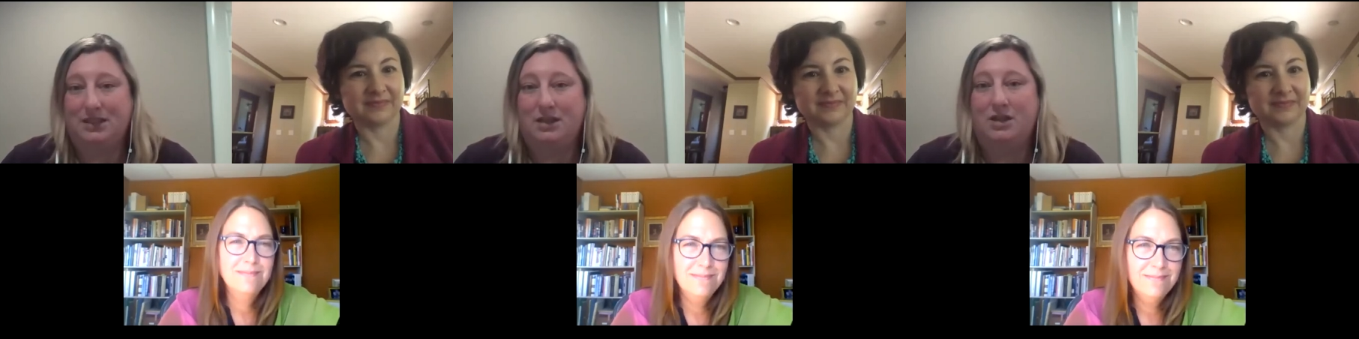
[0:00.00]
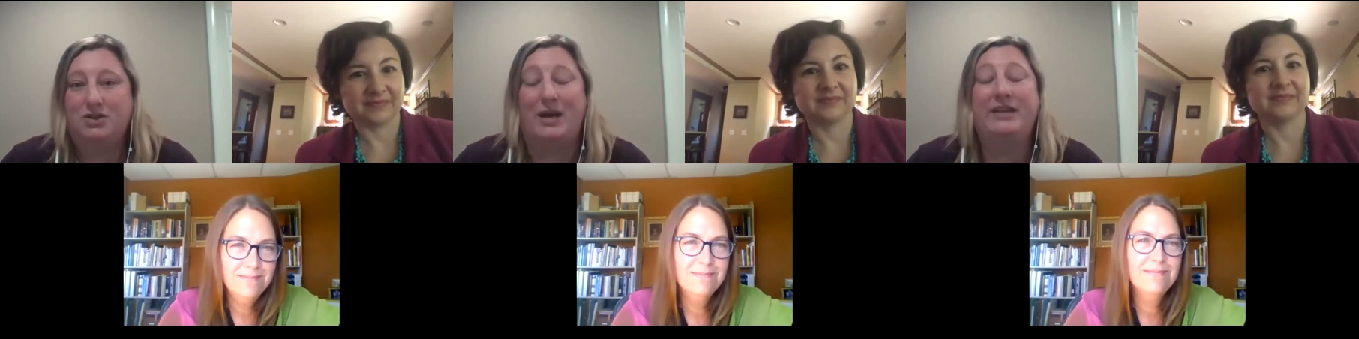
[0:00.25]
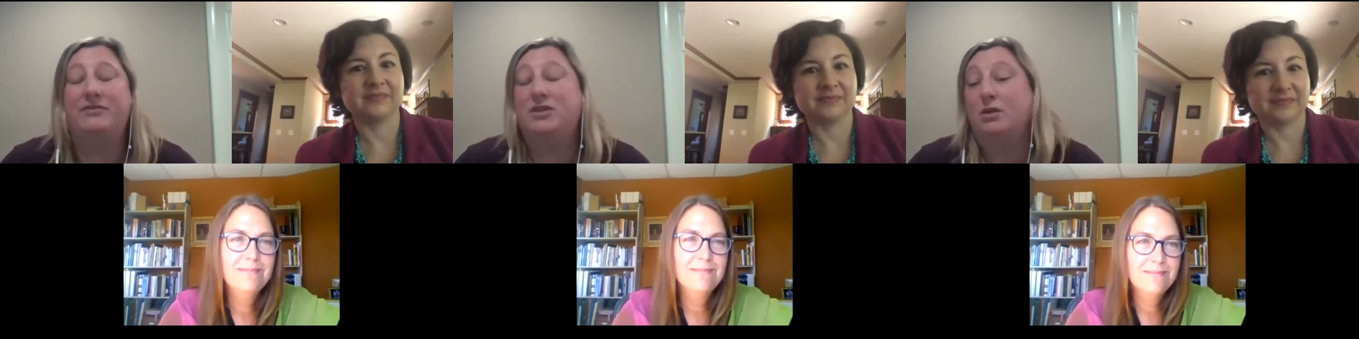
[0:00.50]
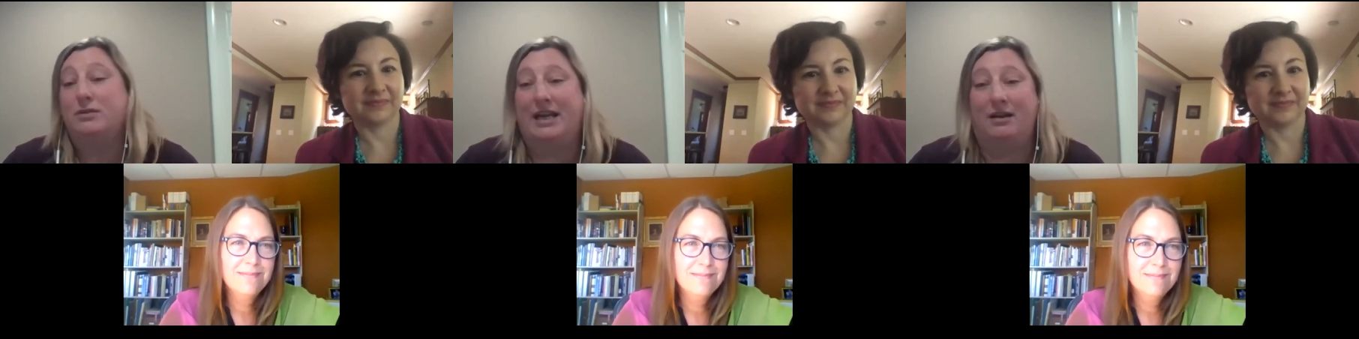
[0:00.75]
Speaker 1: So I have
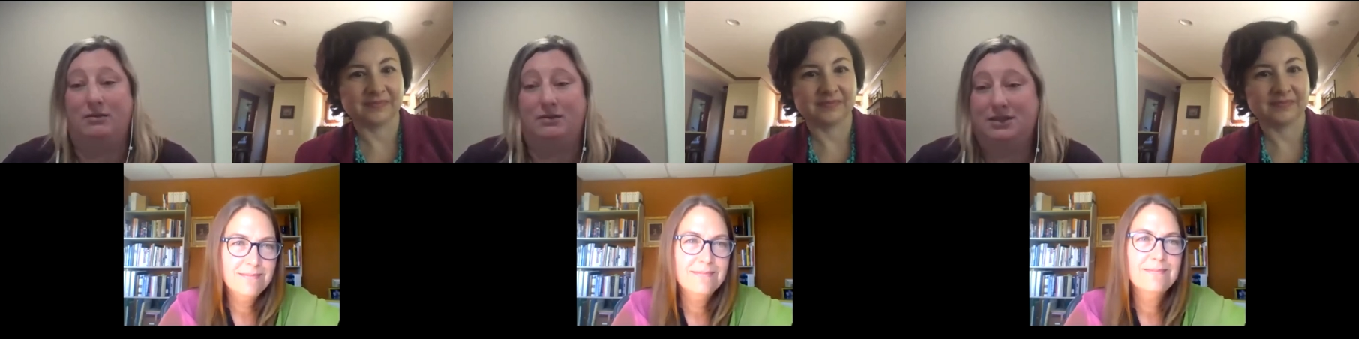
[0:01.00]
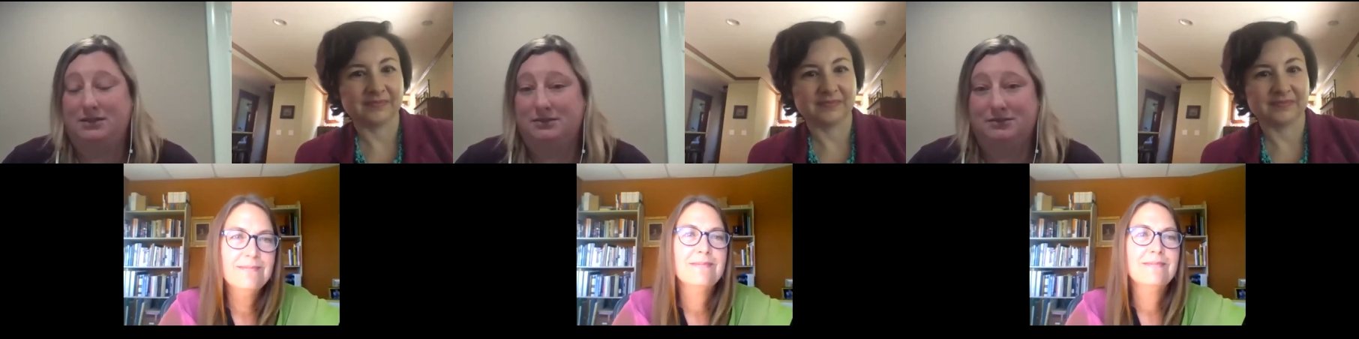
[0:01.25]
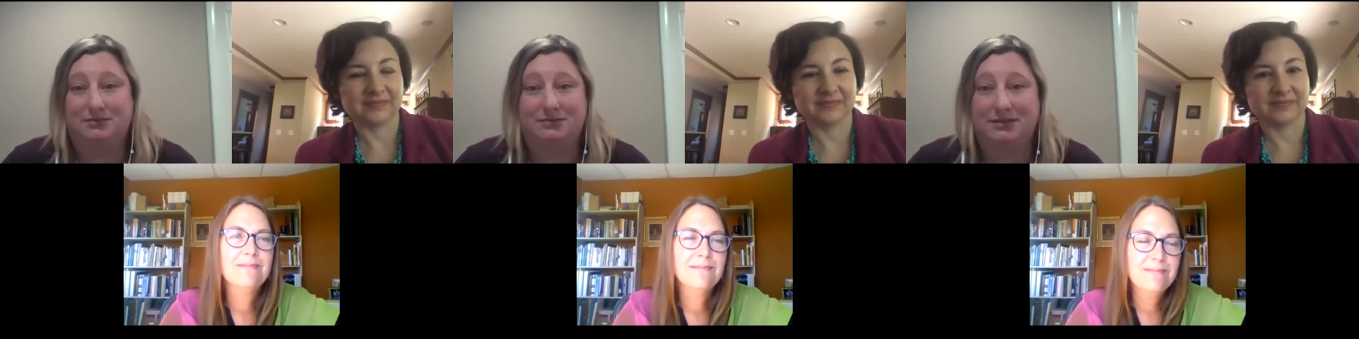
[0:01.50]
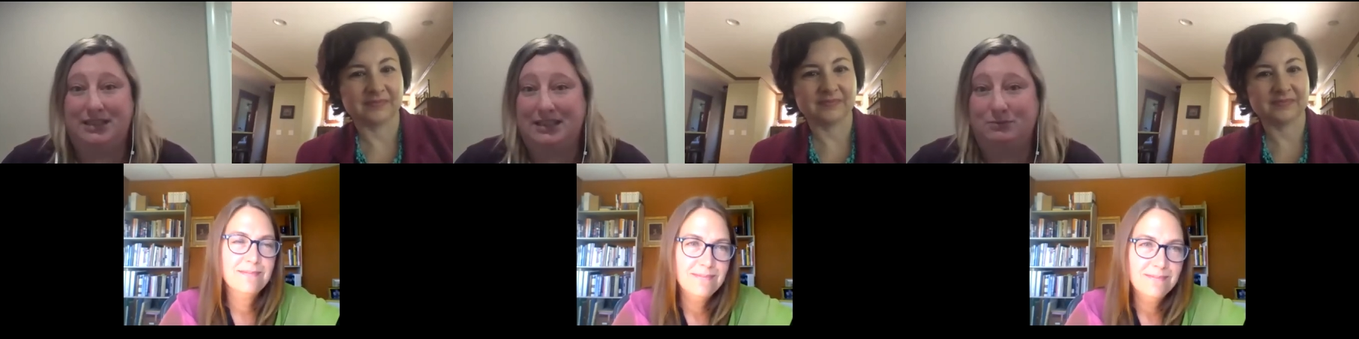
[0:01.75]
no doubt
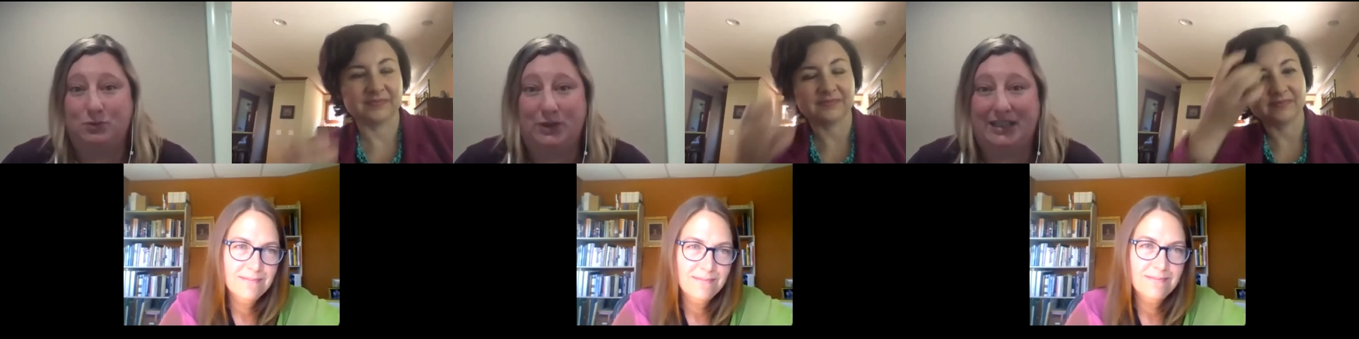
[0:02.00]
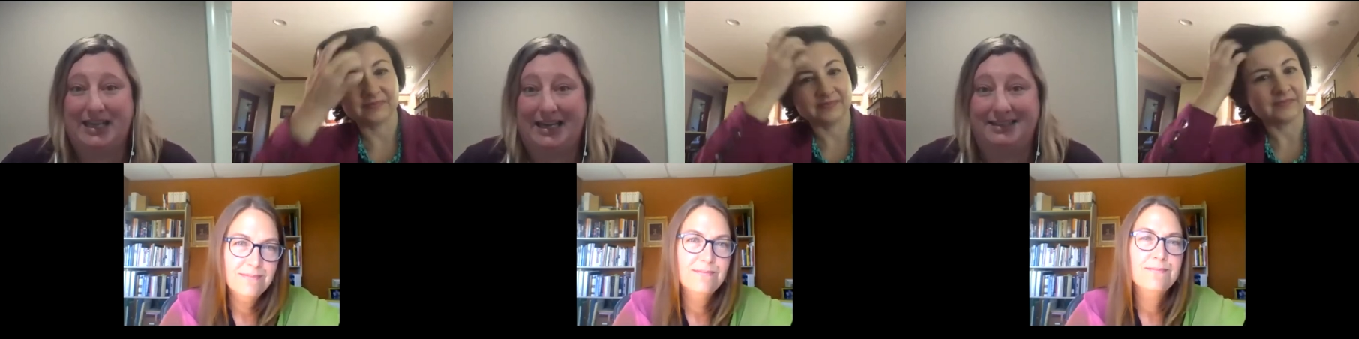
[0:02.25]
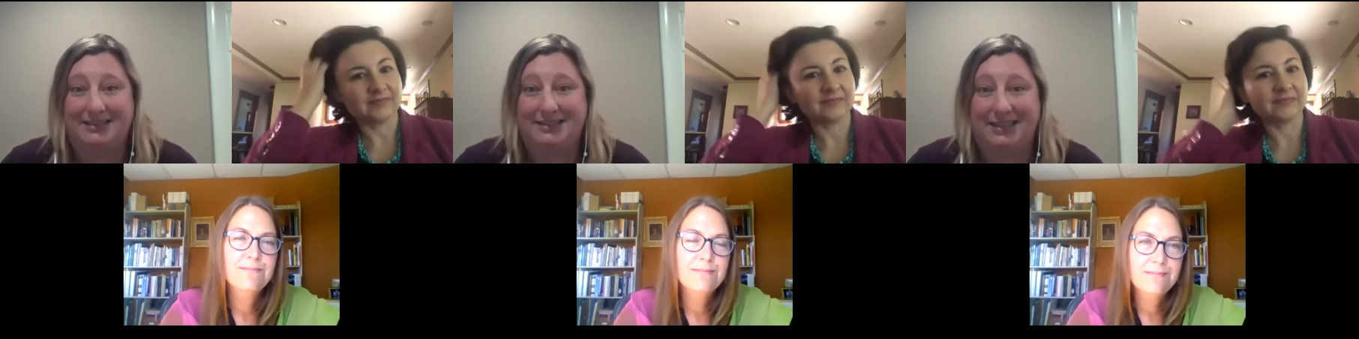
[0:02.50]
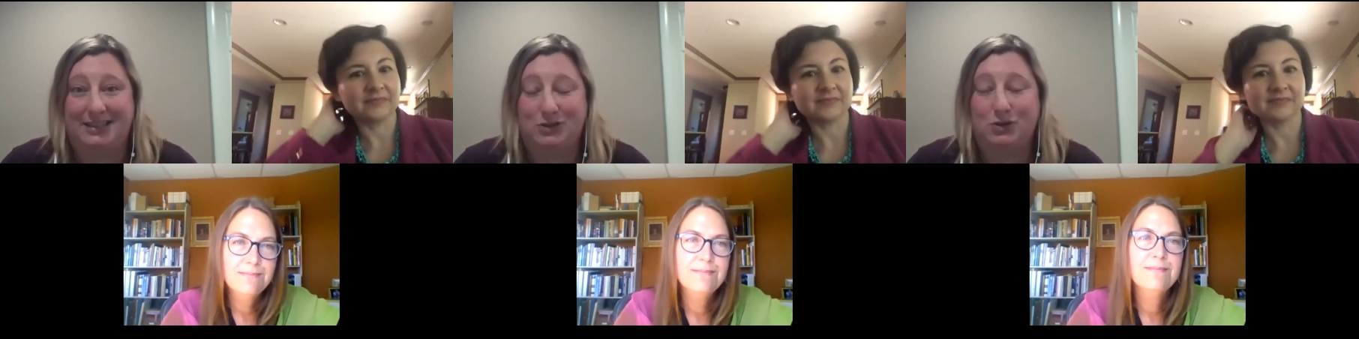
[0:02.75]
that what Kathy
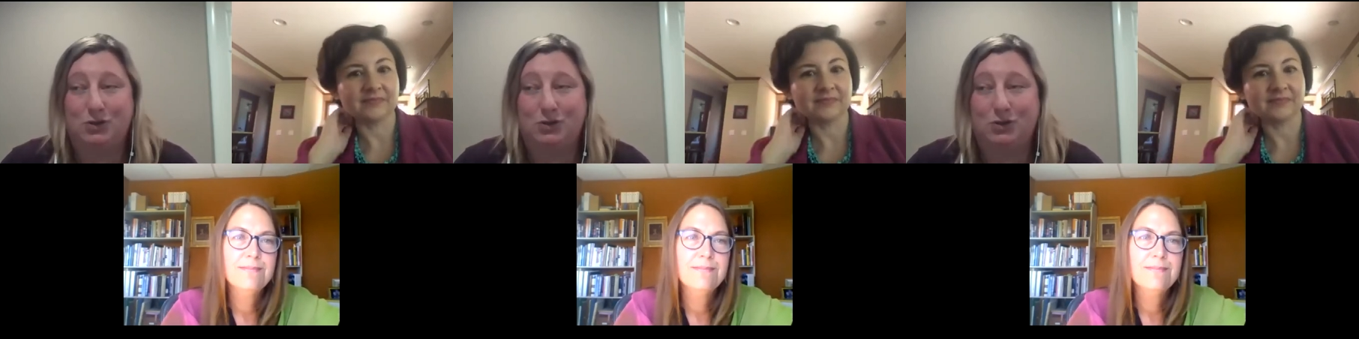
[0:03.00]
said is